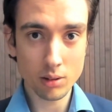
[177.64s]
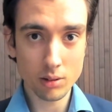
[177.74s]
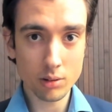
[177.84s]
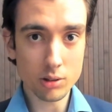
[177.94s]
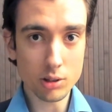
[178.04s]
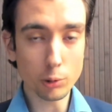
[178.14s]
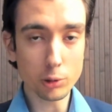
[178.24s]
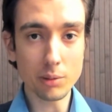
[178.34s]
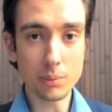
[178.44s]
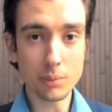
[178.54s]
So what
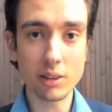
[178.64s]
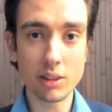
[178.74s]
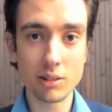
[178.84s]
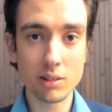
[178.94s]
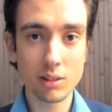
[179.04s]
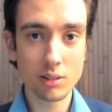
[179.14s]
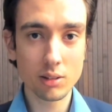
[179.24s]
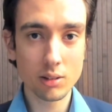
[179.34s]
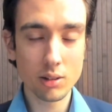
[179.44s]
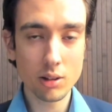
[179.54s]
do I mean by this?
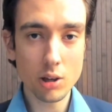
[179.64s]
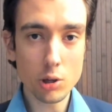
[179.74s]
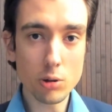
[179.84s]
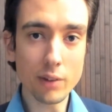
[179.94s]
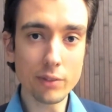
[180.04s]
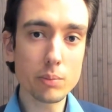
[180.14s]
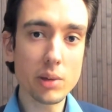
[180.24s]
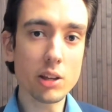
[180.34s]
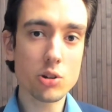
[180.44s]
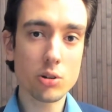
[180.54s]
You have to
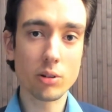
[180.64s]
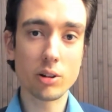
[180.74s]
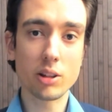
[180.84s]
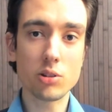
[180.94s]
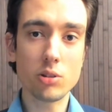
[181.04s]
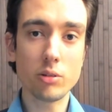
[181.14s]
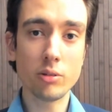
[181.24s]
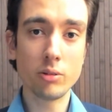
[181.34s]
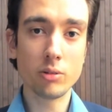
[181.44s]
make sure that you